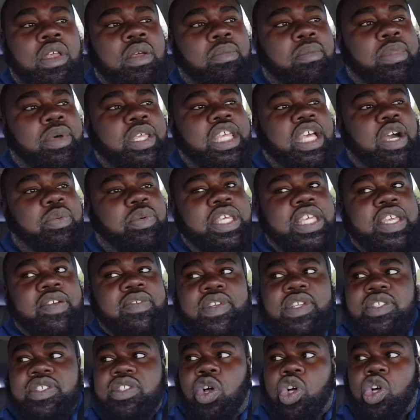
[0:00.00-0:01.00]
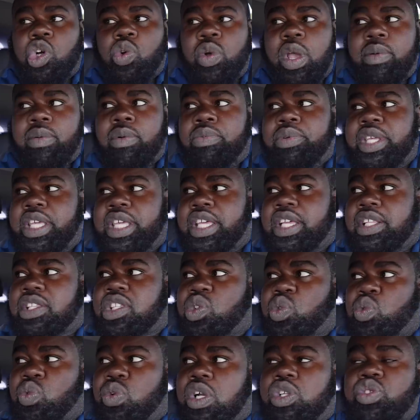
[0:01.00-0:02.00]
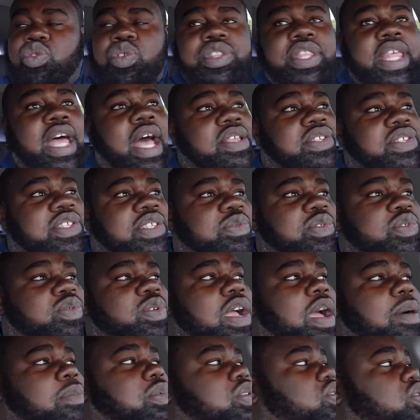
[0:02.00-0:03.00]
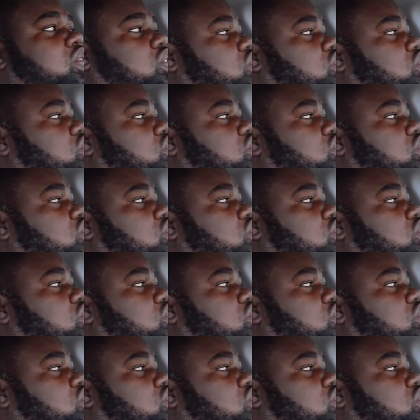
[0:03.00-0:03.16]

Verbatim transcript: But yeah, we giving this Donk away when we hit two hundred thousand subscribers on